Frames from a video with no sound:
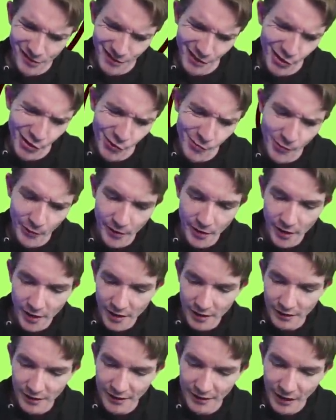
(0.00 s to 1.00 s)
goop,
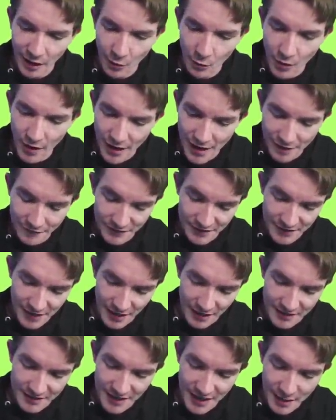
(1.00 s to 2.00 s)
like, I want to have this kind
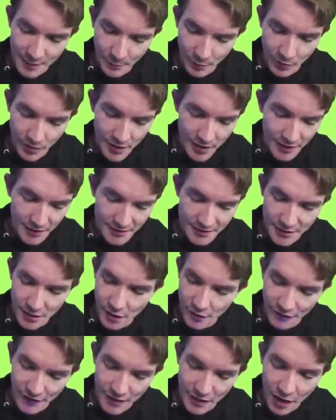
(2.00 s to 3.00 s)
of tapering and stuff,
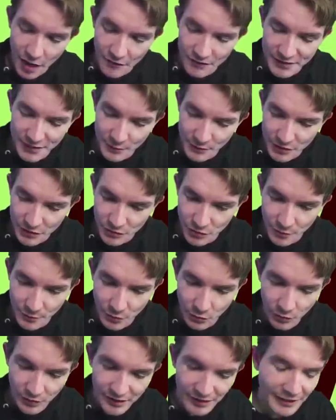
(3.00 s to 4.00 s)
and obviously when you zoom in
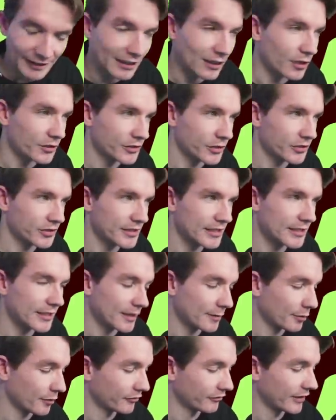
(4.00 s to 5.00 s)
really close, you'll see the
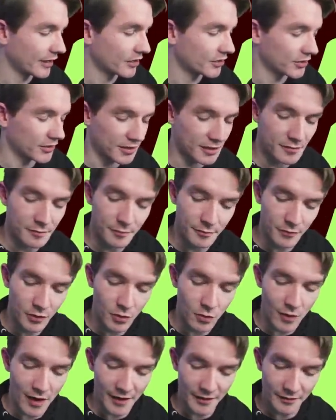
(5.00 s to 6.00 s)
imperfections quite